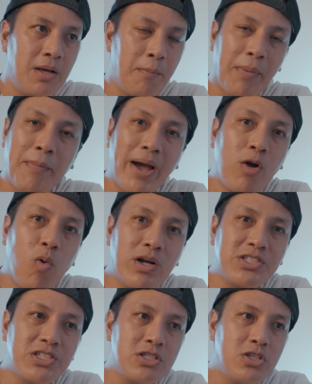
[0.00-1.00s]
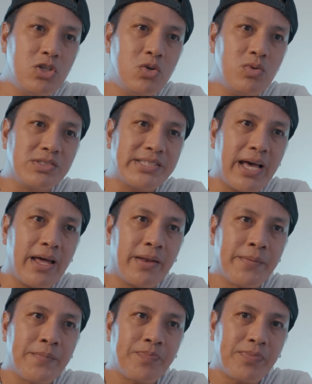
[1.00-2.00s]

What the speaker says: But my question to you is that